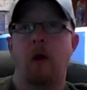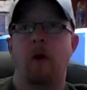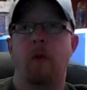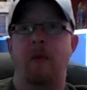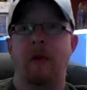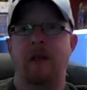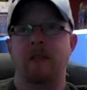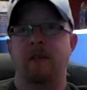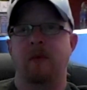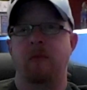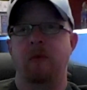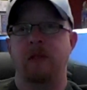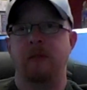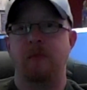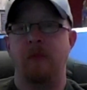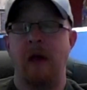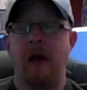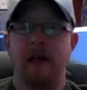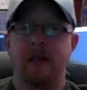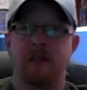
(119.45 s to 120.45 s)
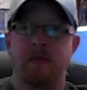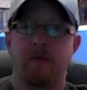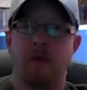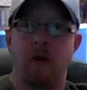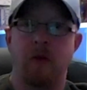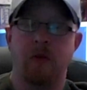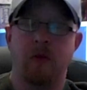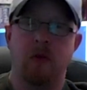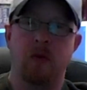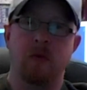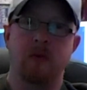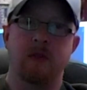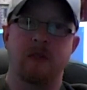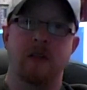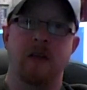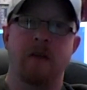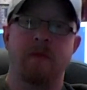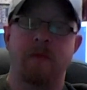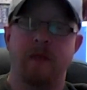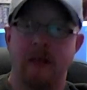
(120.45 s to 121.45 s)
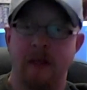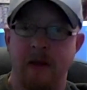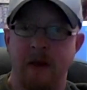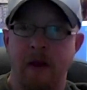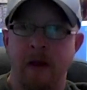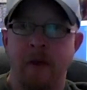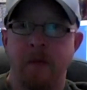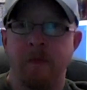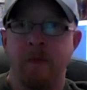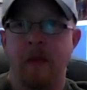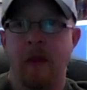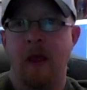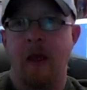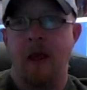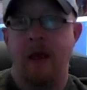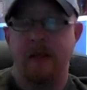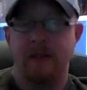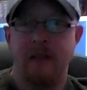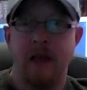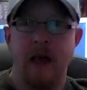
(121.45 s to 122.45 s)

pay some respects for all the cool stuff that has